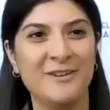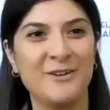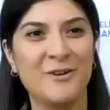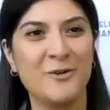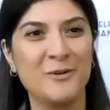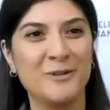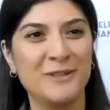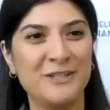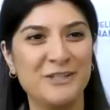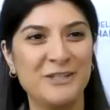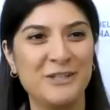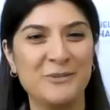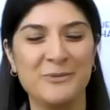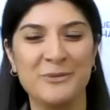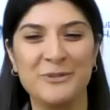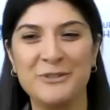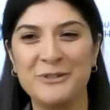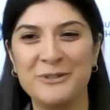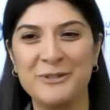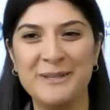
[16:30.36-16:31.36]
the coalition
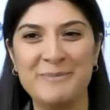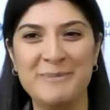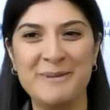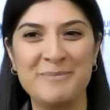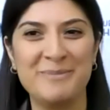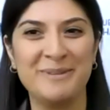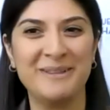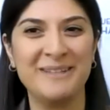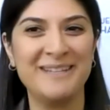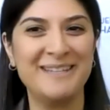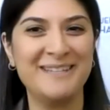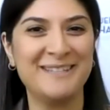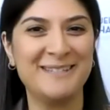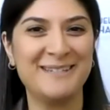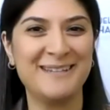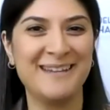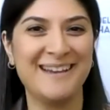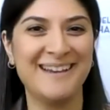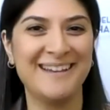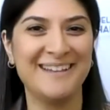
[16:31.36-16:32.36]
will certainly be
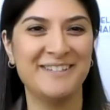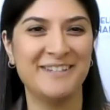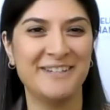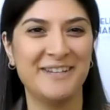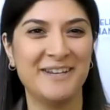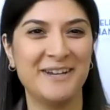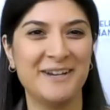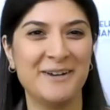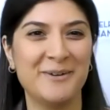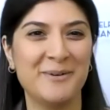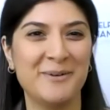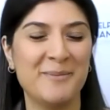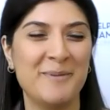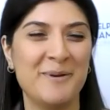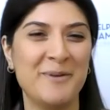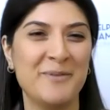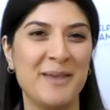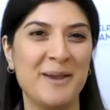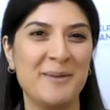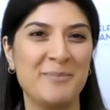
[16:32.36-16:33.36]
pleased to hear
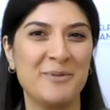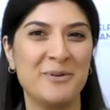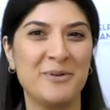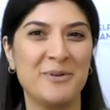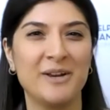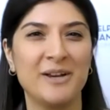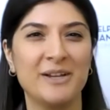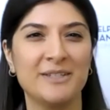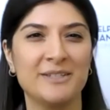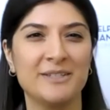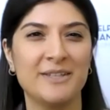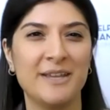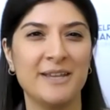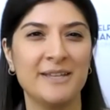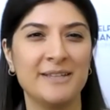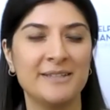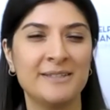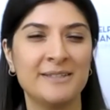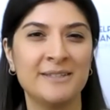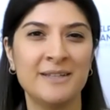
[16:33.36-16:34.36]
about that progress.
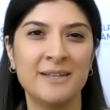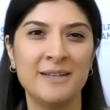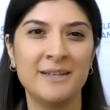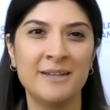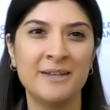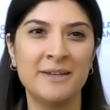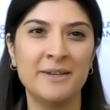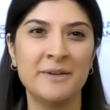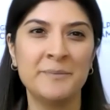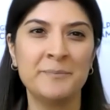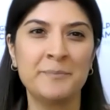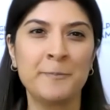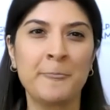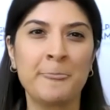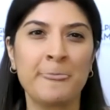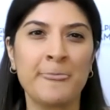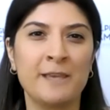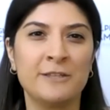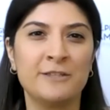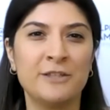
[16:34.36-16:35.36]
Thanks.
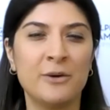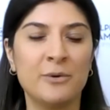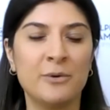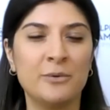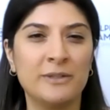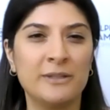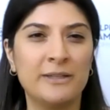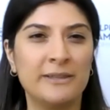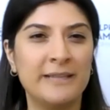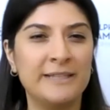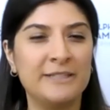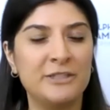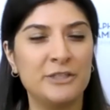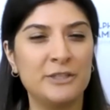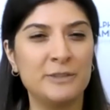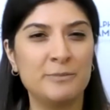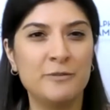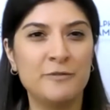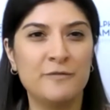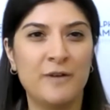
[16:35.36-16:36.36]
So let's
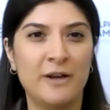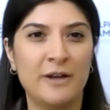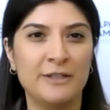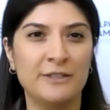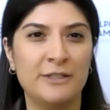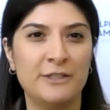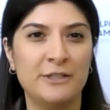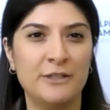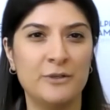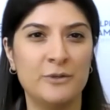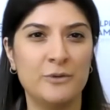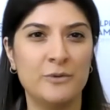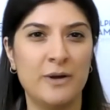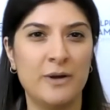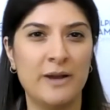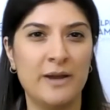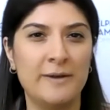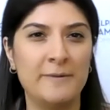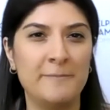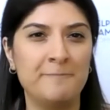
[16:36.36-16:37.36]
just move on to
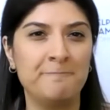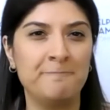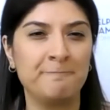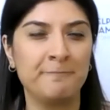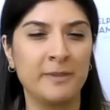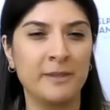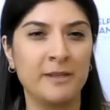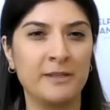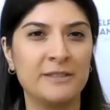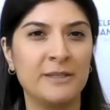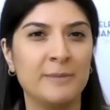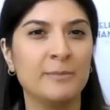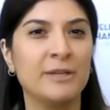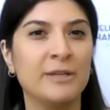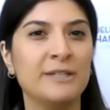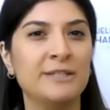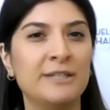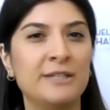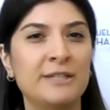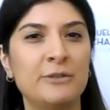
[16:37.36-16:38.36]
some
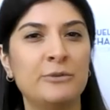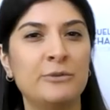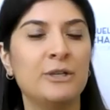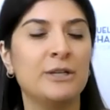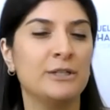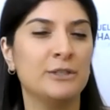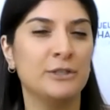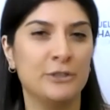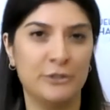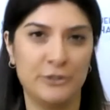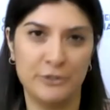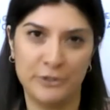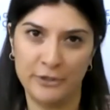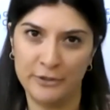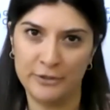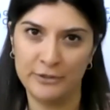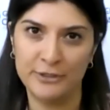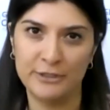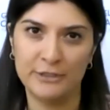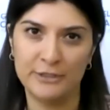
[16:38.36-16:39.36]
continued
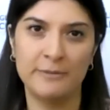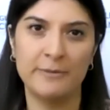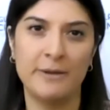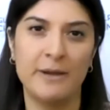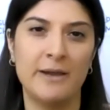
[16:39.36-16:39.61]
concerns.